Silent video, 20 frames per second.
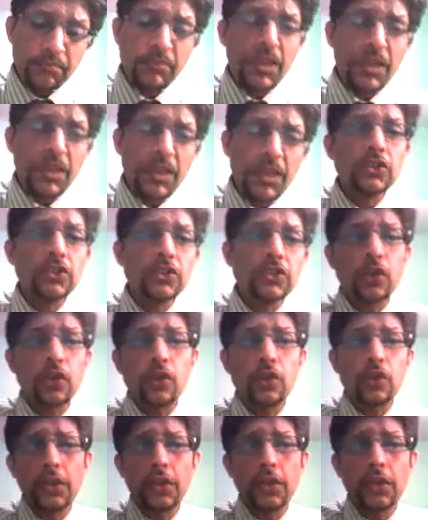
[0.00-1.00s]
so
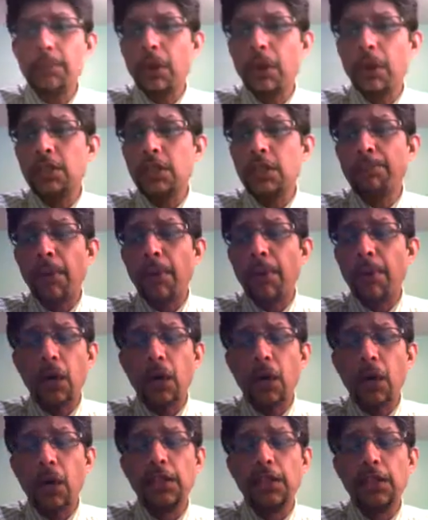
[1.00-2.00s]
talking about the
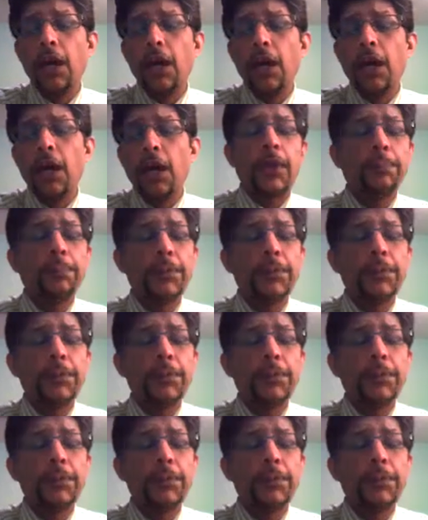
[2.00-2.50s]
bowling from